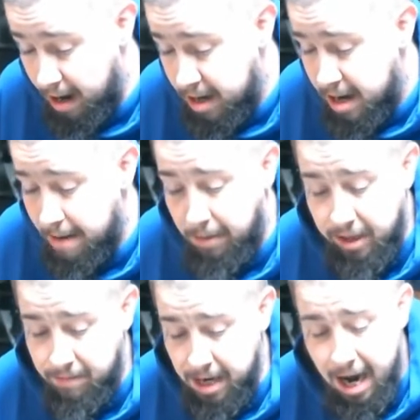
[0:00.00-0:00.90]
And believe
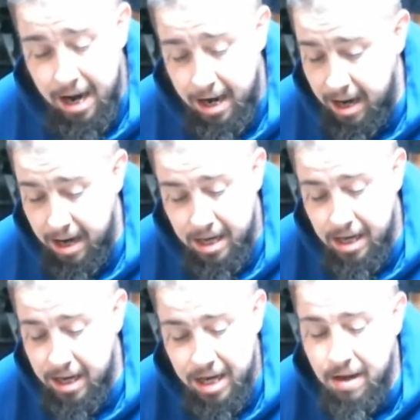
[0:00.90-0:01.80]
me,
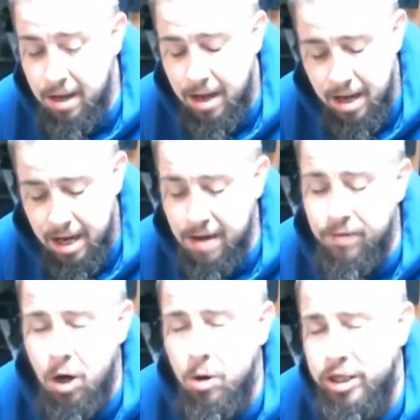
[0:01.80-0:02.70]
even
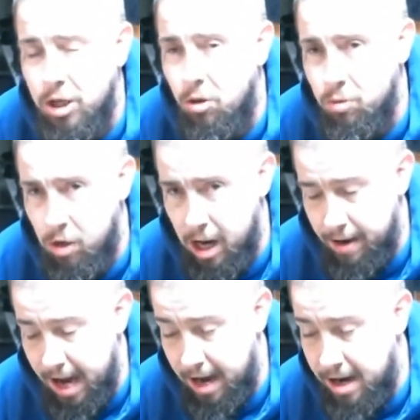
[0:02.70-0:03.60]
though it's the only one I'd
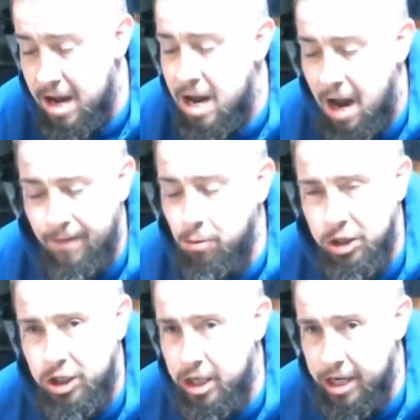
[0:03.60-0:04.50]
had, if it was
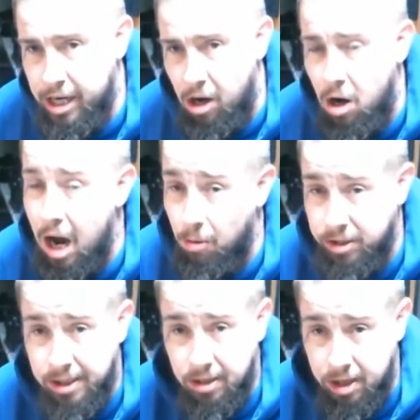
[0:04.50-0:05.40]
shitty at all, I would
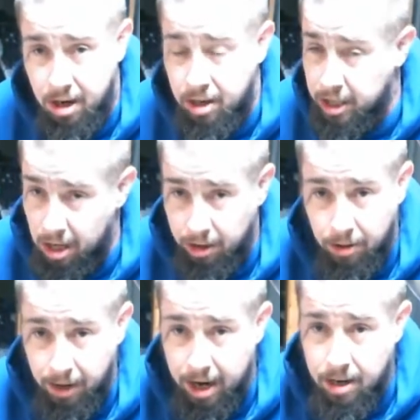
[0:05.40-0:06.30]
tell y'all. Y'all know
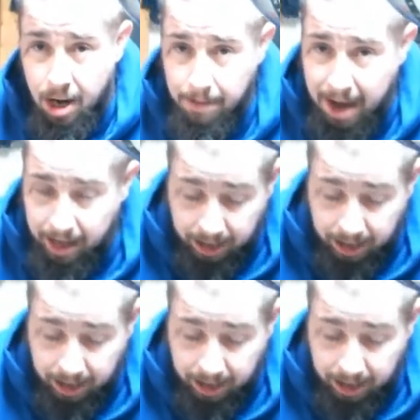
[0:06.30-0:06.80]
that. I'm out of here.